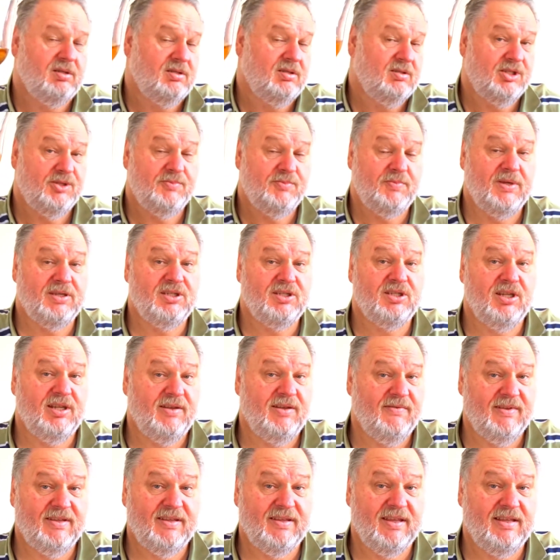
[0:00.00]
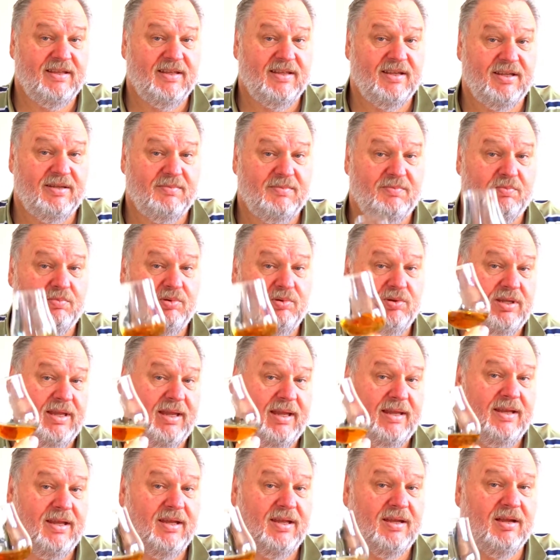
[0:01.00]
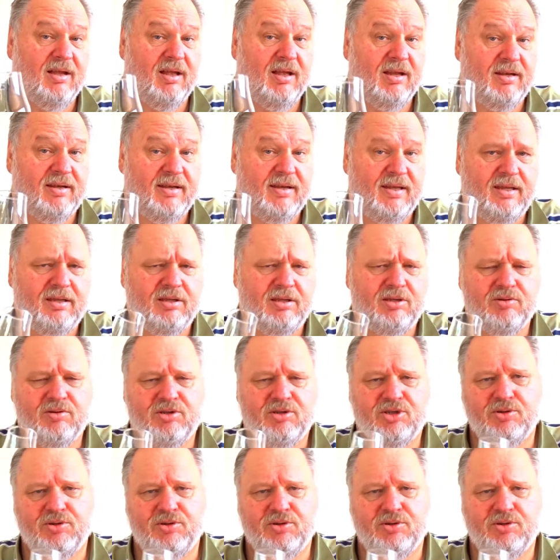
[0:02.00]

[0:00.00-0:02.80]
especially that they didn't put any color into it.